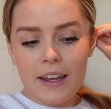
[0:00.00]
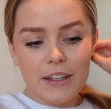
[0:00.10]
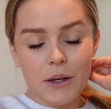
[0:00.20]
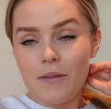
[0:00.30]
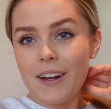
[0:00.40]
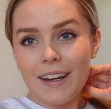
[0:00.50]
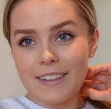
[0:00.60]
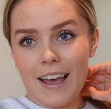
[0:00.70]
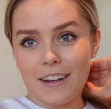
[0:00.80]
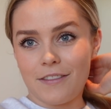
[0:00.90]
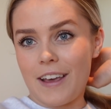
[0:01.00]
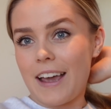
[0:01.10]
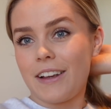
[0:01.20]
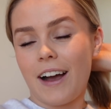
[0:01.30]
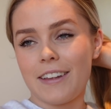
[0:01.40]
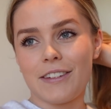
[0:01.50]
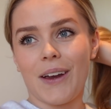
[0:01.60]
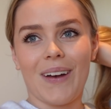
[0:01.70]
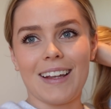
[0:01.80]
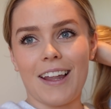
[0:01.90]
So I'm very excited for that. You guys know
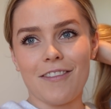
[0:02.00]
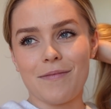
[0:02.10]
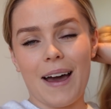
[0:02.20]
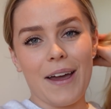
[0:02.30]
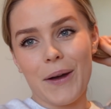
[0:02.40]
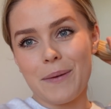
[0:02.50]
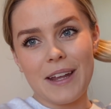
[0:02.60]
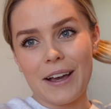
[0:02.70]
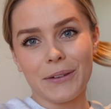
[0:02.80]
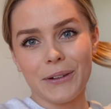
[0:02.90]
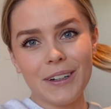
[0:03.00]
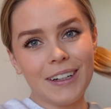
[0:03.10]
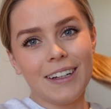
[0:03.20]
I love my home decor.